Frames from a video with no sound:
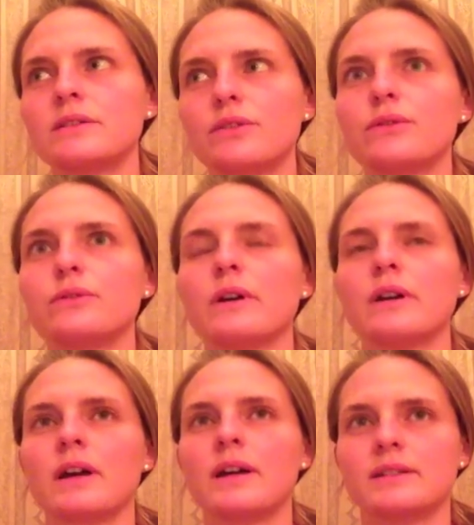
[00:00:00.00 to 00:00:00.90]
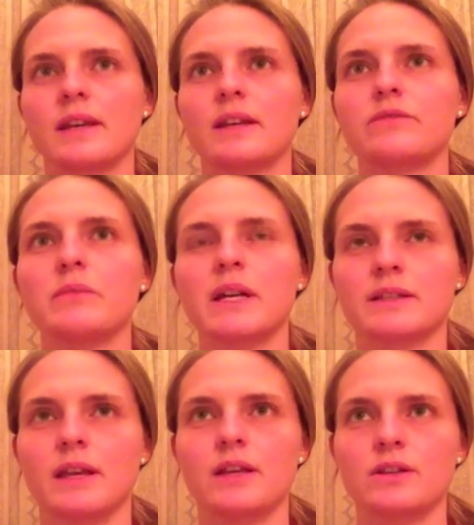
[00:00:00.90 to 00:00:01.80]
to a state of
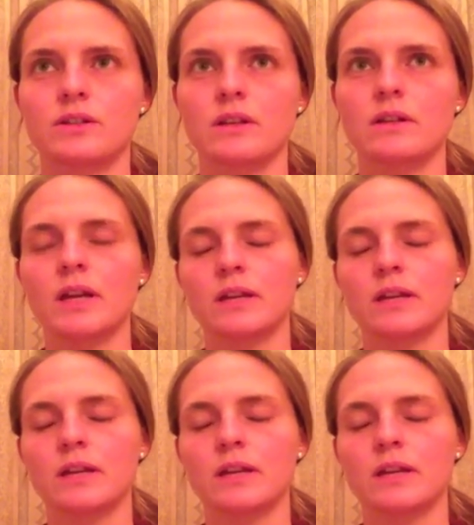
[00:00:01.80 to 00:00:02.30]
meditation